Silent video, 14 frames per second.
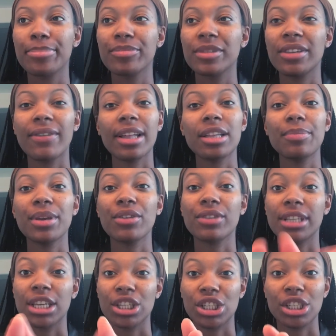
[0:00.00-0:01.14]
developing
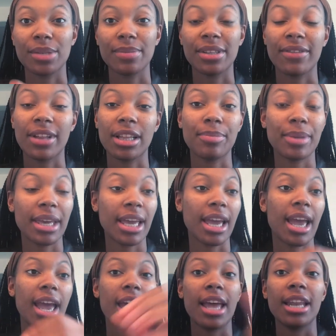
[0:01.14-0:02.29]
relationships, developing
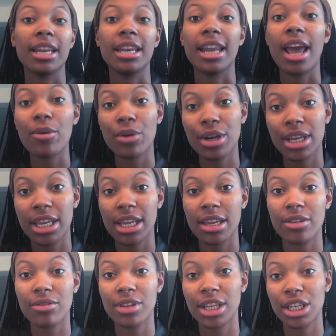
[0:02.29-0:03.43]

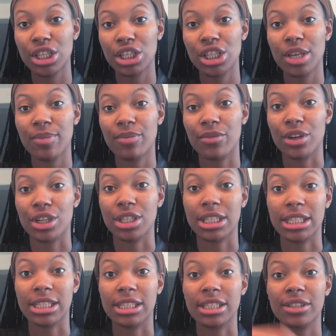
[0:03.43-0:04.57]
networking relationship
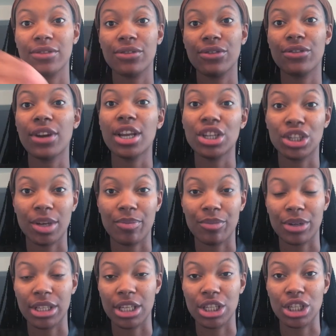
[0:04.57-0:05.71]
versus friendship
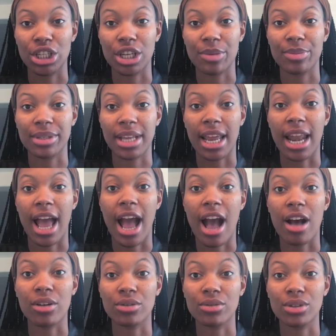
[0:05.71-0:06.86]
relationships, and
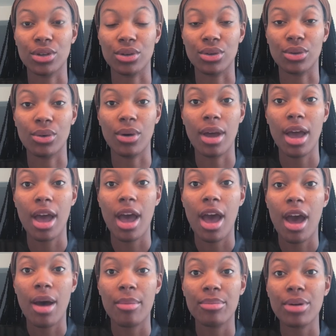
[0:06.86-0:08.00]
how to
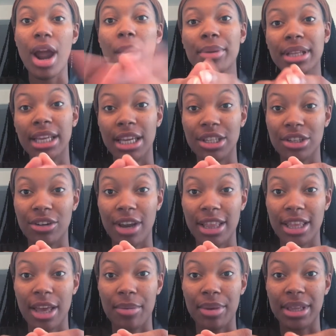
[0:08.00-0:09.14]
properly integrate
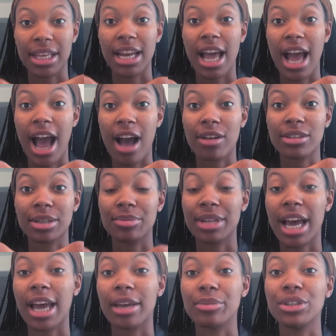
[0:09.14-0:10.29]
them, and then how
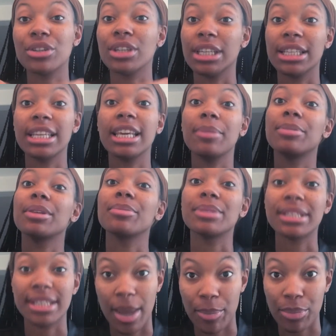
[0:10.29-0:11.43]
sometimes you need to keep them
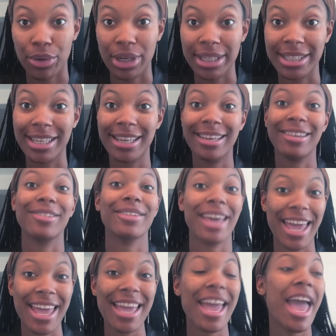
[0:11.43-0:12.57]
separate, okay?